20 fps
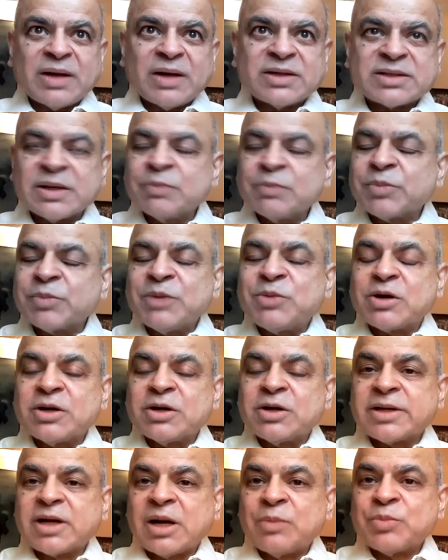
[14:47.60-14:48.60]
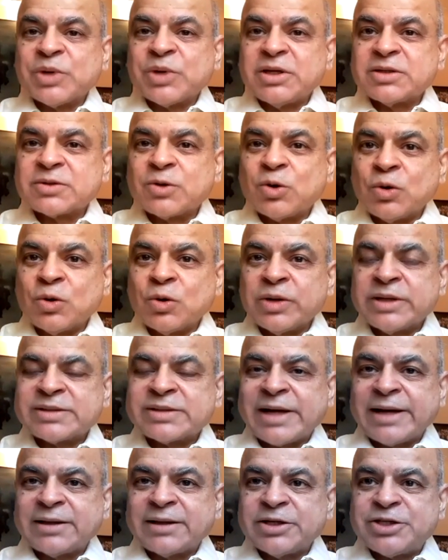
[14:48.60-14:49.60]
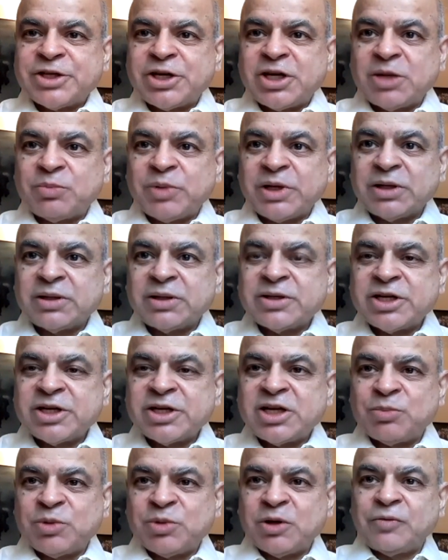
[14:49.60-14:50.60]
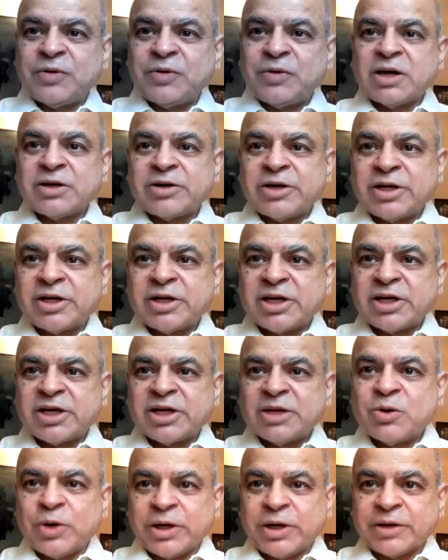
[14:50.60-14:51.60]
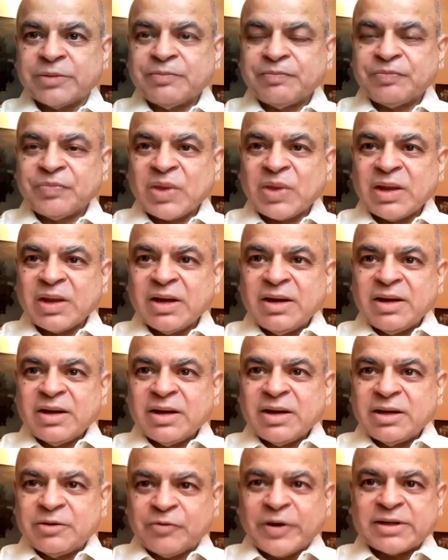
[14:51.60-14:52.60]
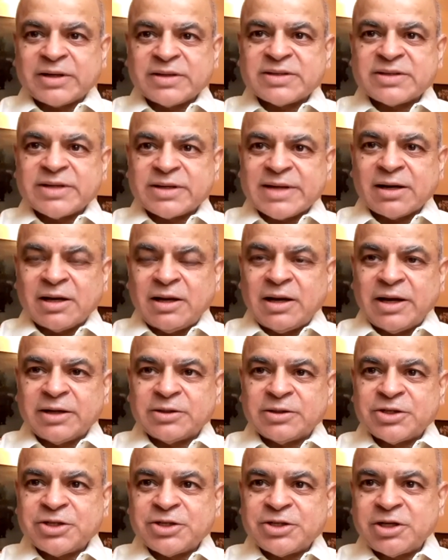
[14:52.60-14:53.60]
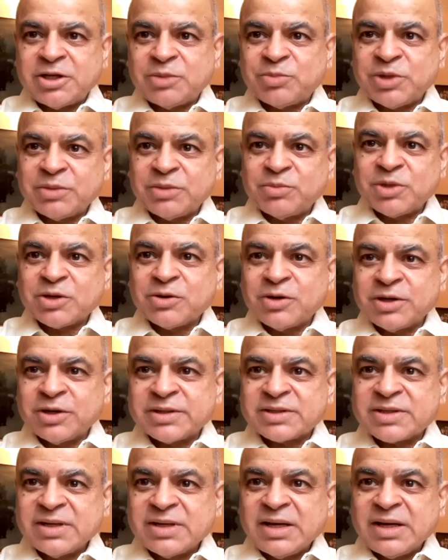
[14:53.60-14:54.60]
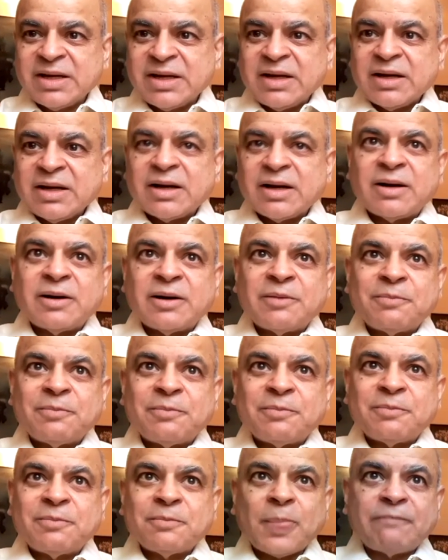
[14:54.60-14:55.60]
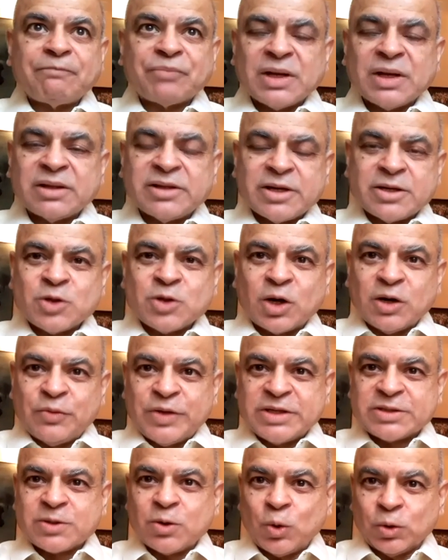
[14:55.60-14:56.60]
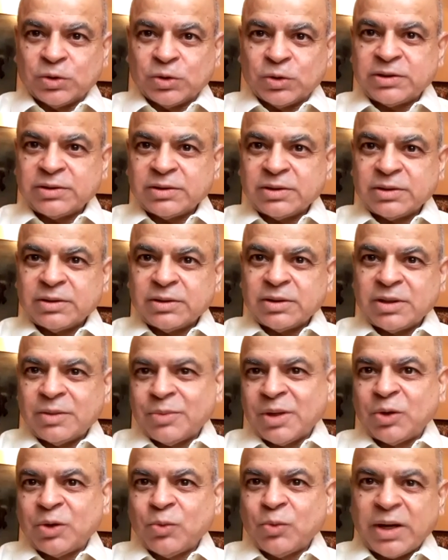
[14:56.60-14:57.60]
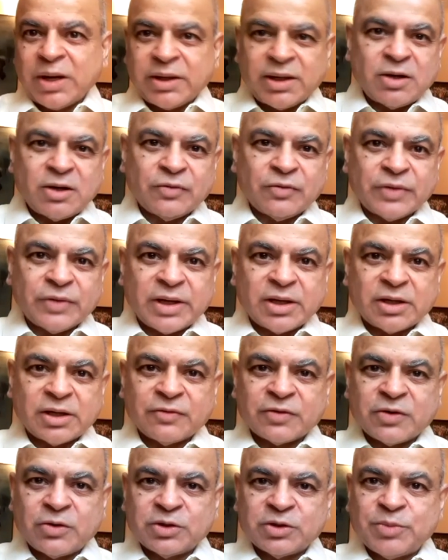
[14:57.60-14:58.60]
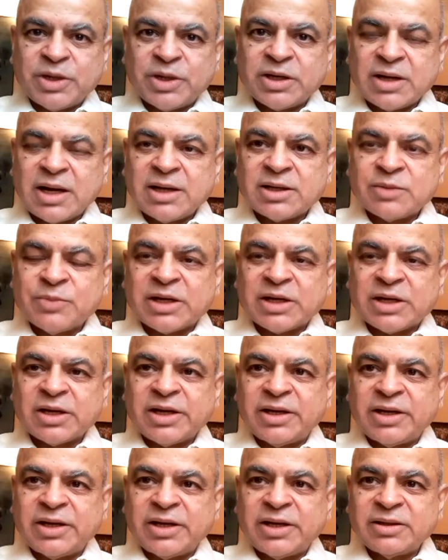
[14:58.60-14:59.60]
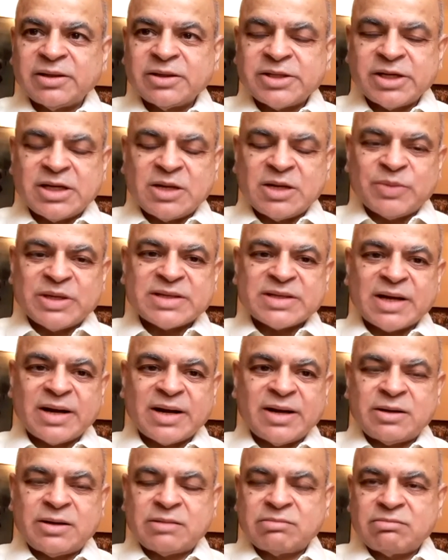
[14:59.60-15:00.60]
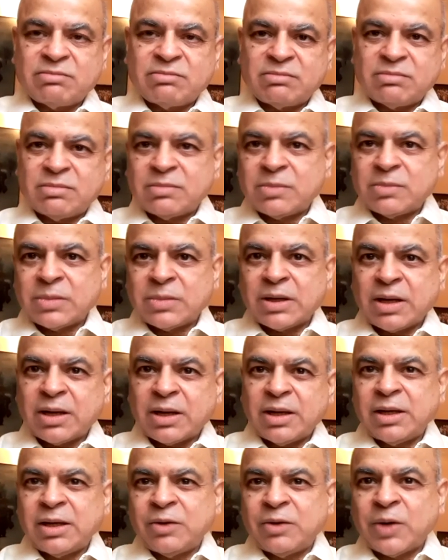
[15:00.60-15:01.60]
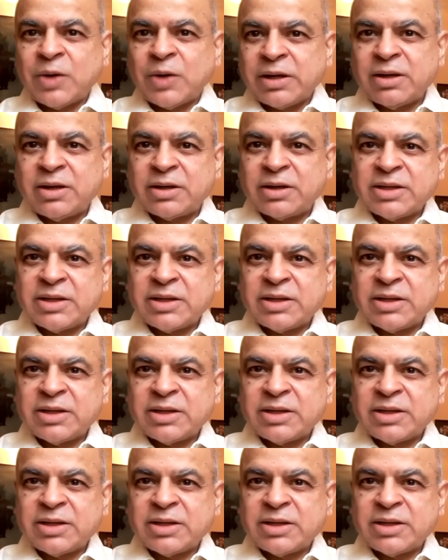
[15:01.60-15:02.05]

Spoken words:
simply because the companies grow. It's like the GDP. The GDP of a country keeps growing. In fact, it's exactly like the GDP, because there is always growth. There may be 1 year of negative growth, but ultimately GDP is higher any 1 year